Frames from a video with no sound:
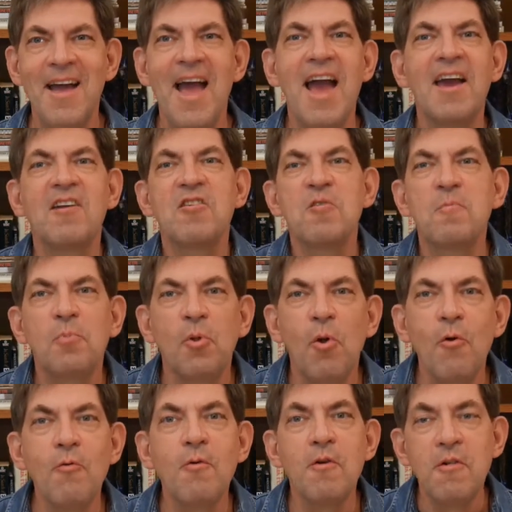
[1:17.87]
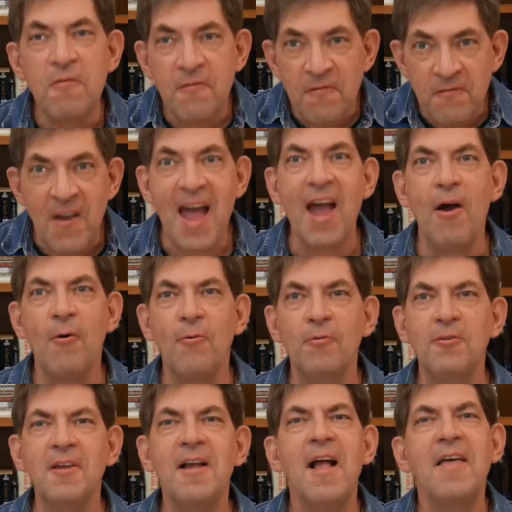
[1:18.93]
Explorers
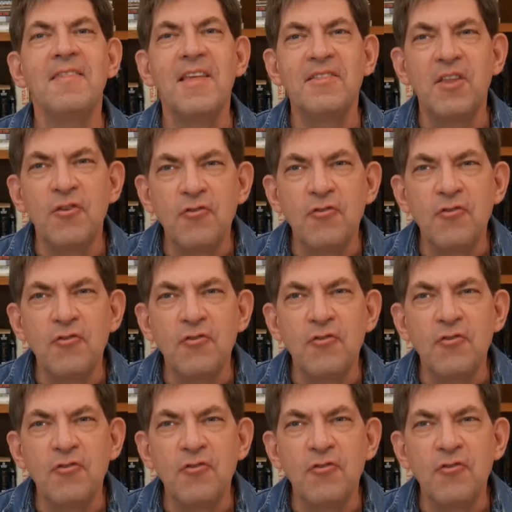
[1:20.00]
found that the